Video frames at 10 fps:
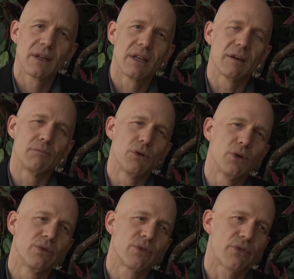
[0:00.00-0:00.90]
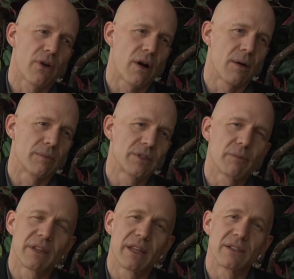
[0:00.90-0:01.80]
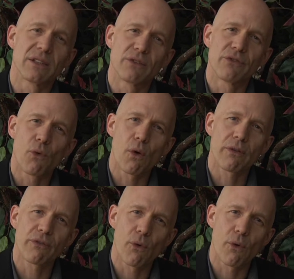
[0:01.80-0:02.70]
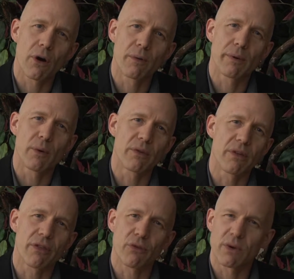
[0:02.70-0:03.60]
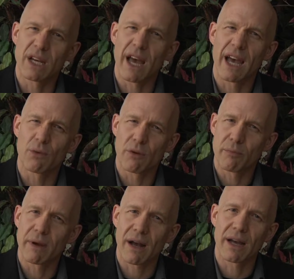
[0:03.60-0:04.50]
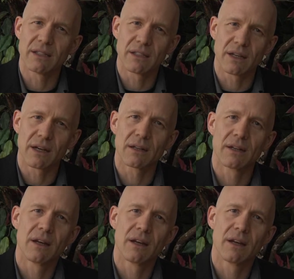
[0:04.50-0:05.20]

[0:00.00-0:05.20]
It moves from something that's in 4/4 but with a 3/8 rhythmic idea,